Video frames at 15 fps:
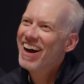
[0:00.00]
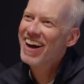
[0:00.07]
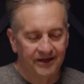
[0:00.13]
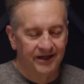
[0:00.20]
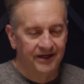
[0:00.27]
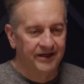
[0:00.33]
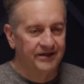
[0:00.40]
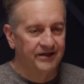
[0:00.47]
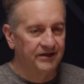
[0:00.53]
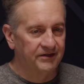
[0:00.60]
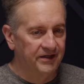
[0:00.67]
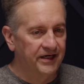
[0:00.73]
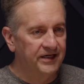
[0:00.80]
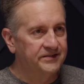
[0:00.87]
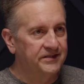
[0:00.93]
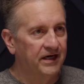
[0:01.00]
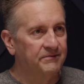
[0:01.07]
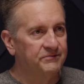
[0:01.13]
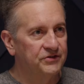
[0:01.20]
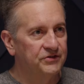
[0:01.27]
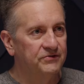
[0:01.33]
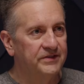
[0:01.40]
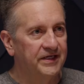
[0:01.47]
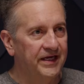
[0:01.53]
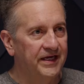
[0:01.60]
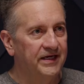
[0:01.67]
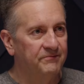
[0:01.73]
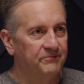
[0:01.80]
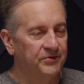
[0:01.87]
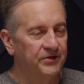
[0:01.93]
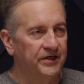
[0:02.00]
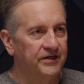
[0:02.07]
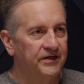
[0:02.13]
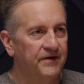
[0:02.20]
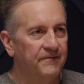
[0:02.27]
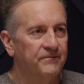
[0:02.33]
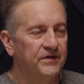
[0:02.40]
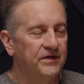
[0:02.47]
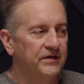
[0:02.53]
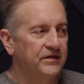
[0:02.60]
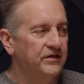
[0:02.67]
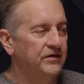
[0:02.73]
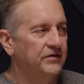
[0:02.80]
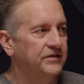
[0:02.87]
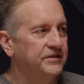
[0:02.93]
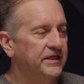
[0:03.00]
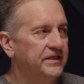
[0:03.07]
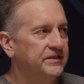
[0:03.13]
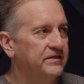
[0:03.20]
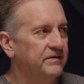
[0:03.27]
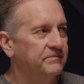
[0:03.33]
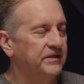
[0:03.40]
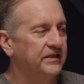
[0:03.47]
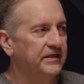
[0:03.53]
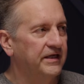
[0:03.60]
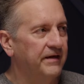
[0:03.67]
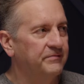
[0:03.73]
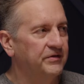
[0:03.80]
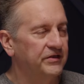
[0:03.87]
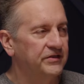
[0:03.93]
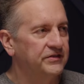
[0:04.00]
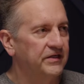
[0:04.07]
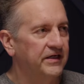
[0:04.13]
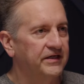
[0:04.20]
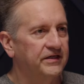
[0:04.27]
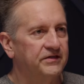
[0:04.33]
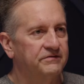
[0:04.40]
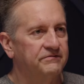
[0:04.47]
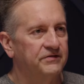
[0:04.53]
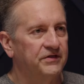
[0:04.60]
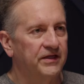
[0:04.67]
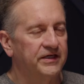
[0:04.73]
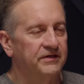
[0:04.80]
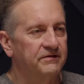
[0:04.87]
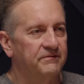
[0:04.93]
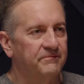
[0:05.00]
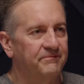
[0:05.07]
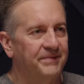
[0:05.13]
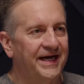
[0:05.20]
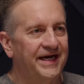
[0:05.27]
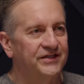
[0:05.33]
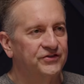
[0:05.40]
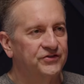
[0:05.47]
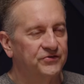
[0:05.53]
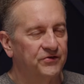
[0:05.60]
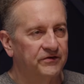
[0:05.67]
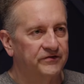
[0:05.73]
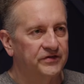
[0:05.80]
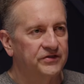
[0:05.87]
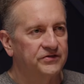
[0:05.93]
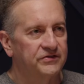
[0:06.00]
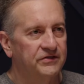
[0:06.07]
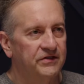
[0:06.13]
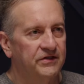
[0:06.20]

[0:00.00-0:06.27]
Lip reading: And a lot of times you can put, you take something nebulous like bad service.